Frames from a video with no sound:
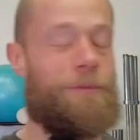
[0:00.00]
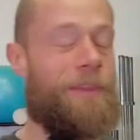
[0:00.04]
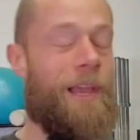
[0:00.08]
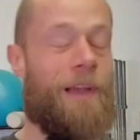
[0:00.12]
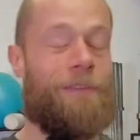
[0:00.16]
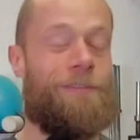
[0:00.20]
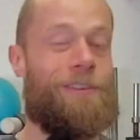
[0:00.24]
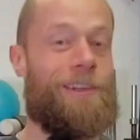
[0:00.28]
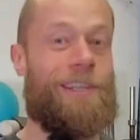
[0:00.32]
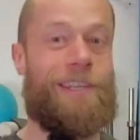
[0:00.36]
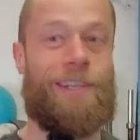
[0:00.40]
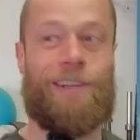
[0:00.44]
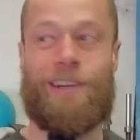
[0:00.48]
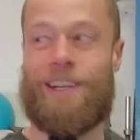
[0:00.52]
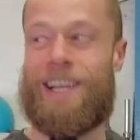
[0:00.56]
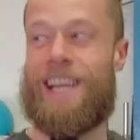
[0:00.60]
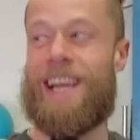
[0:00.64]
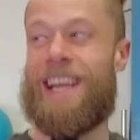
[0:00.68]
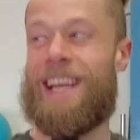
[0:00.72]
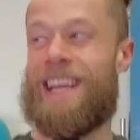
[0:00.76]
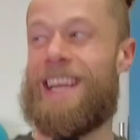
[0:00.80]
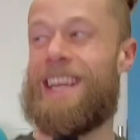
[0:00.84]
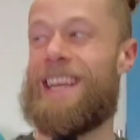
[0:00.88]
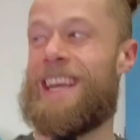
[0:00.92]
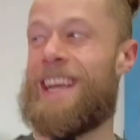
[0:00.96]
Definitely not
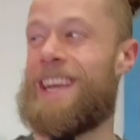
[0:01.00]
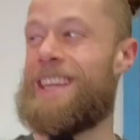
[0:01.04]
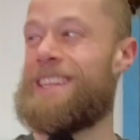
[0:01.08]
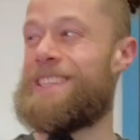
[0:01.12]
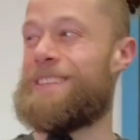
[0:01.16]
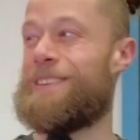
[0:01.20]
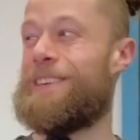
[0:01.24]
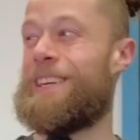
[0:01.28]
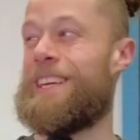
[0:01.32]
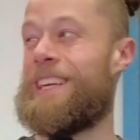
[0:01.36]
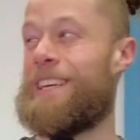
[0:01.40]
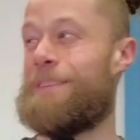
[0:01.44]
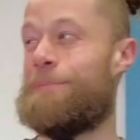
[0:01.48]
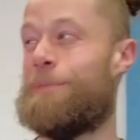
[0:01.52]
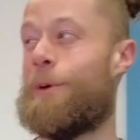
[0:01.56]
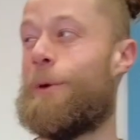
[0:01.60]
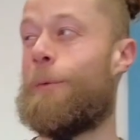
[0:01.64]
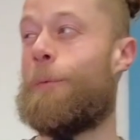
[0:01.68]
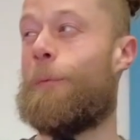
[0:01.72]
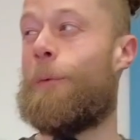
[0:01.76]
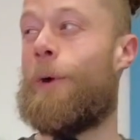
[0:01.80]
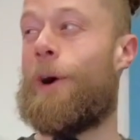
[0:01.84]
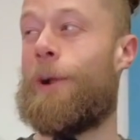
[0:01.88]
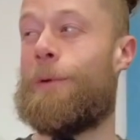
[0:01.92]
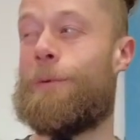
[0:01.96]
going to get 20,
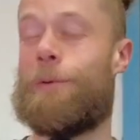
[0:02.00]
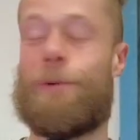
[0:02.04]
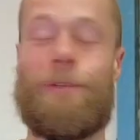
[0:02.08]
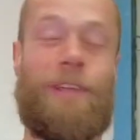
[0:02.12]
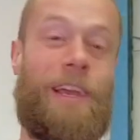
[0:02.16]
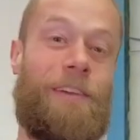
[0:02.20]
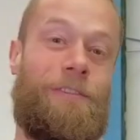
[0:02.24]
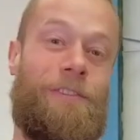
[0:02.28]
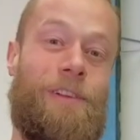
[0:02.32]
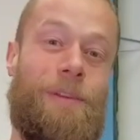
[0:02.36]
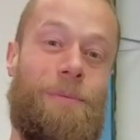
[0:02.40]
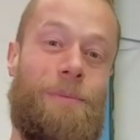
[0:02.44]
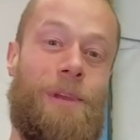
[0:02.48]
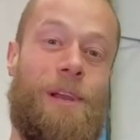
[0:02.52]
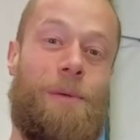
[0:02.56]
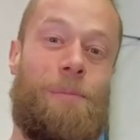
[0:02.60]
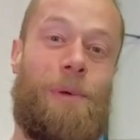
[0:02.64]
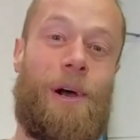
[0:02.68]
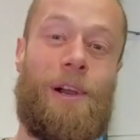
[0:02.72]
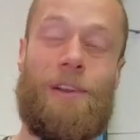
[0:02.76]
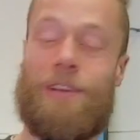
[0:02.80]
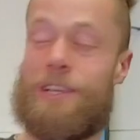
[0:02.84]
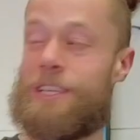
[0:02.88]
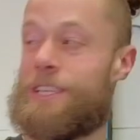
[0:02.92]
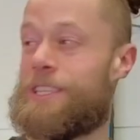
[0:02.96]
but one will definitely be a
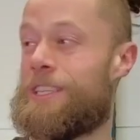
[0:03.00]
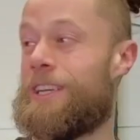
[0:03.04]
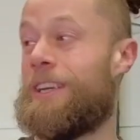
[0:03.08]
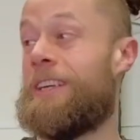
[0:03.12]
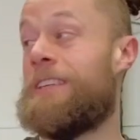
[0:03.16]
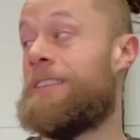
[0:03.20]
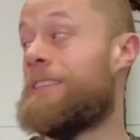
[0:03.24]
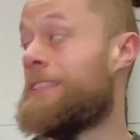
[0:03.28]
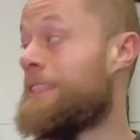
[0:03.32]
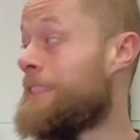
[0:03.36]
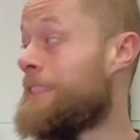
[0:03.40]
bonus, so